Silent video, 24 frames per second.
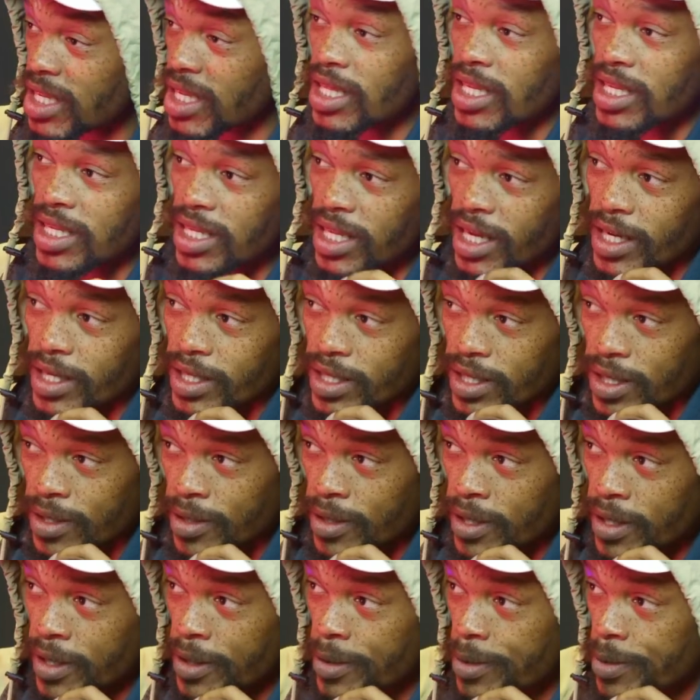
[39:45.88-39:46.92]
the state.
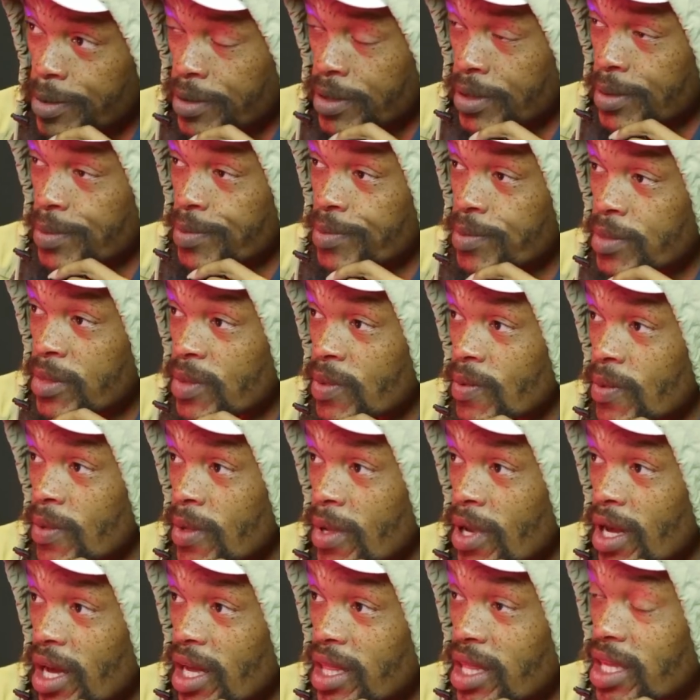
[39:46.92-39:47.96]

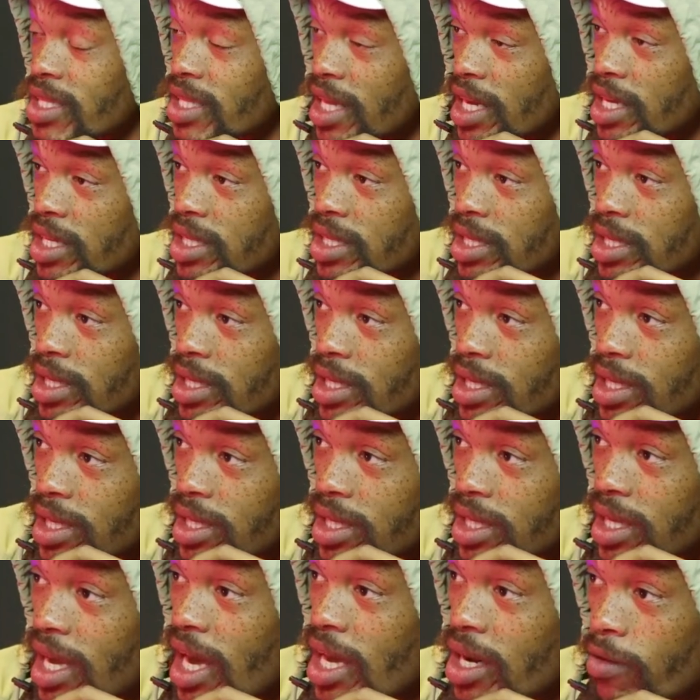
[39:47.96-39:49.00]
And the state
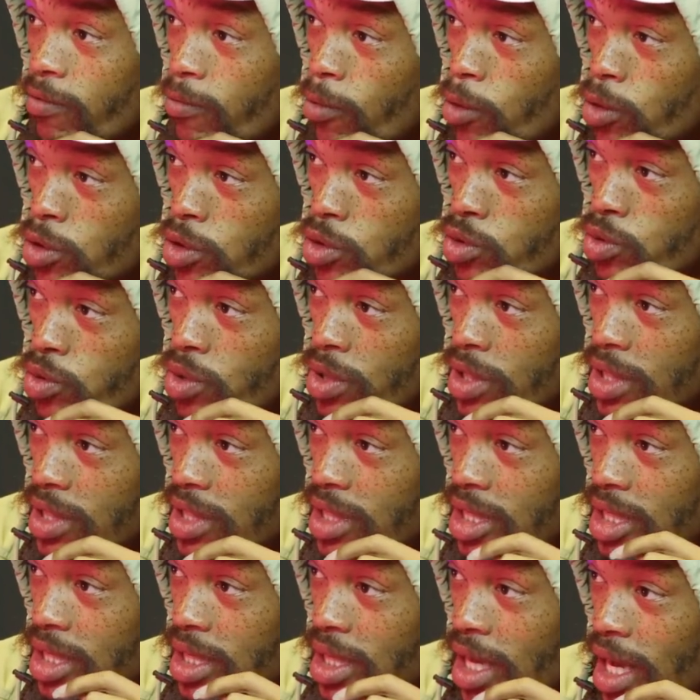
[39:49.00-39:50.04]
can afford to do
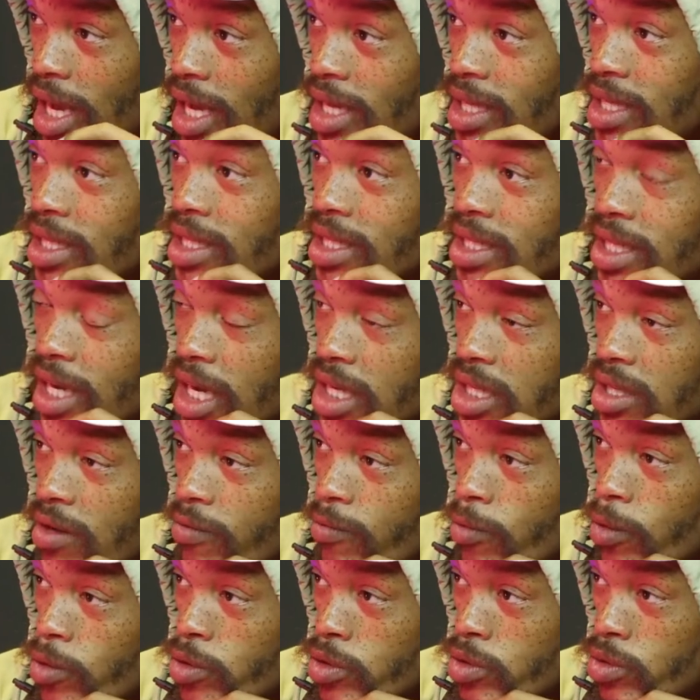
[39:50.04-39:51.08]
this and does
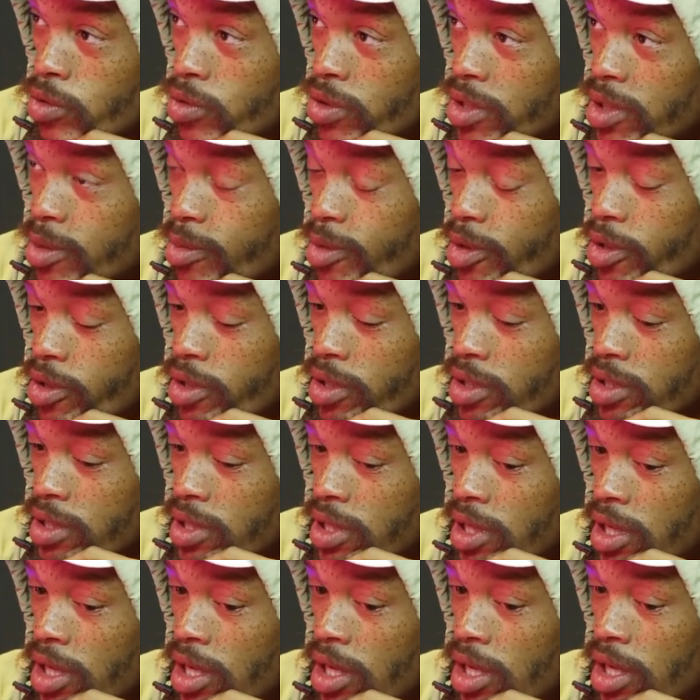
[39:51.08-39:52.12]
afford to do this because
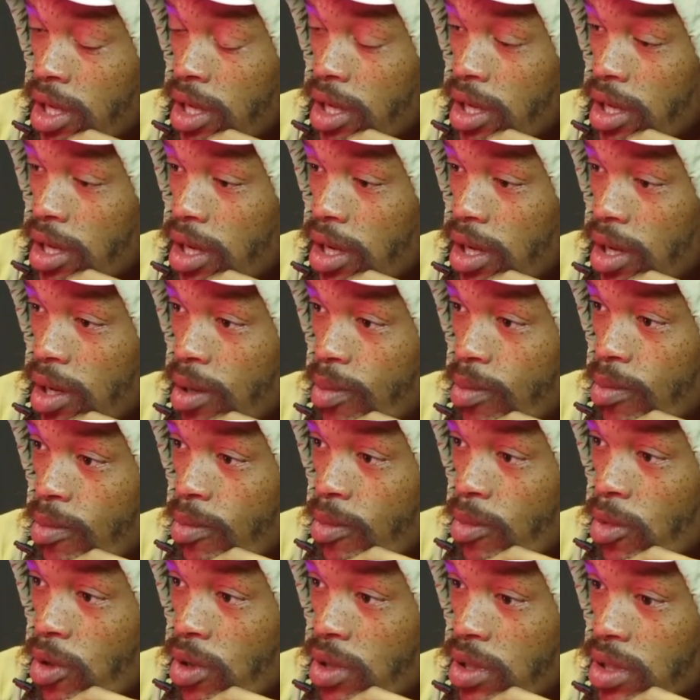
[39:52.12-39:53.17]

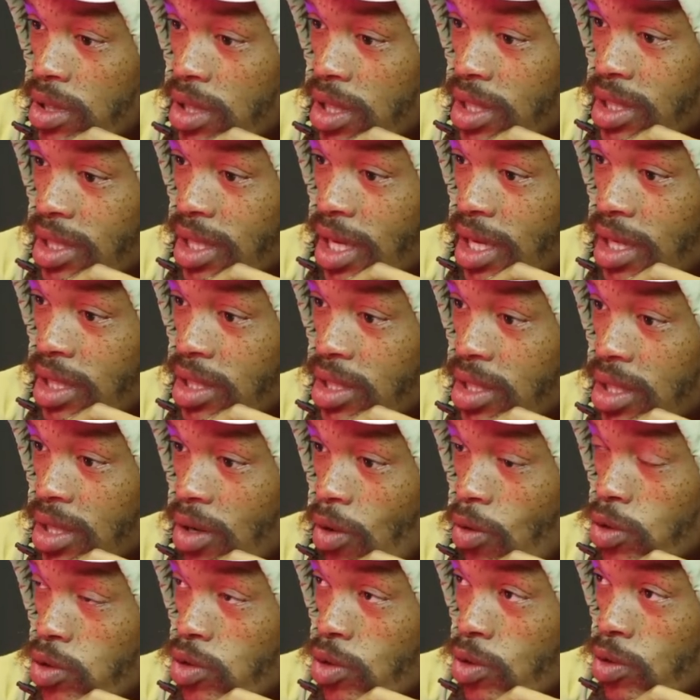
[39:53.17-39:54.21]
the state
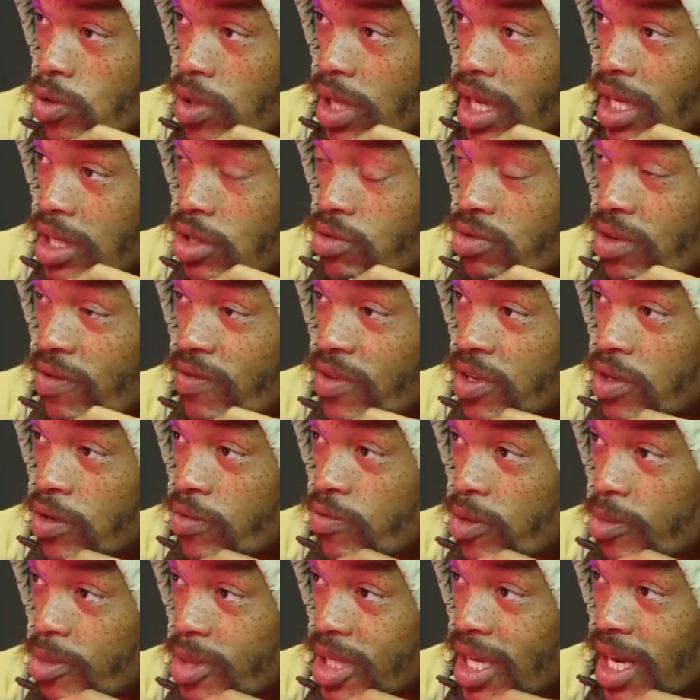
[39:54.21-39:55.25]
also gets revenue
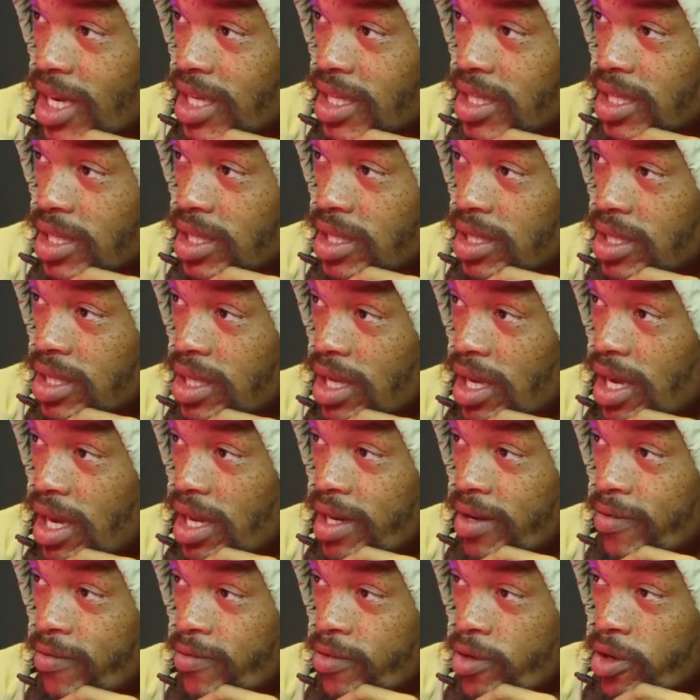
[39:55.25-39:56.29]
from taxes.
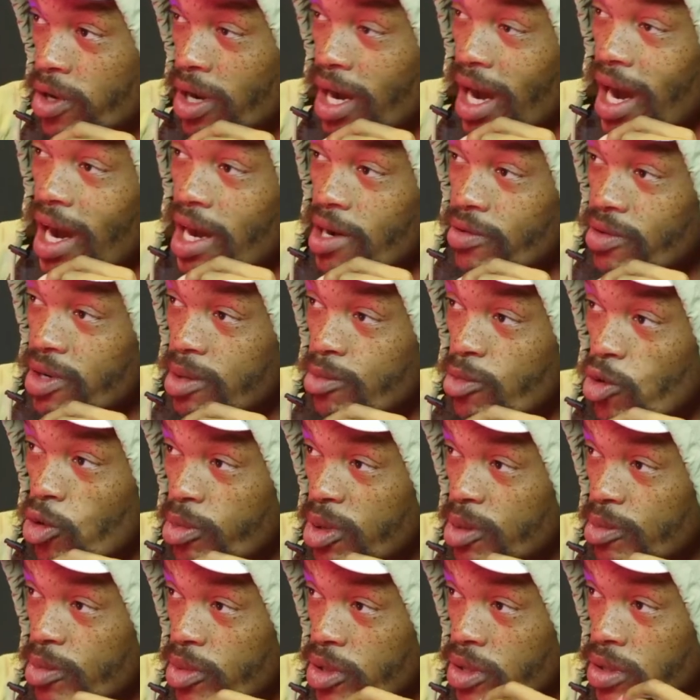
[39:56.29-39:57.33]
And if you're hiring more
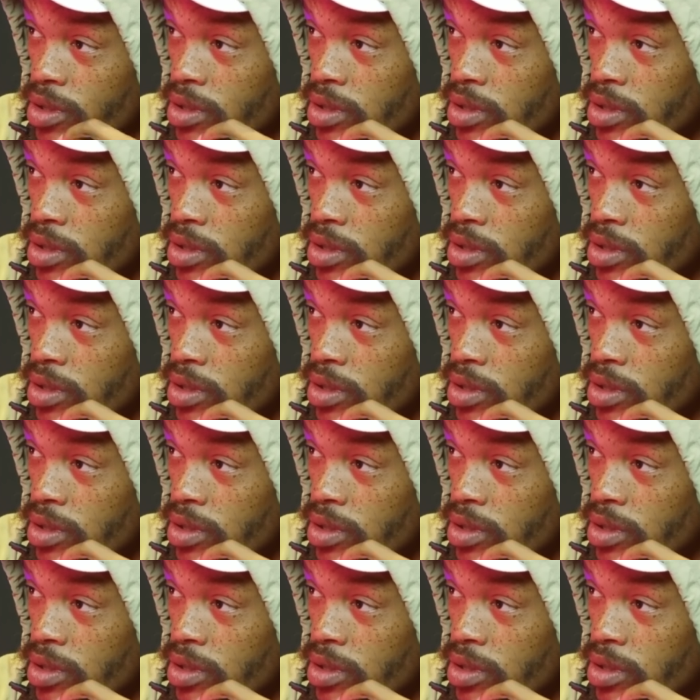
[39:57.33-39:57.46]
people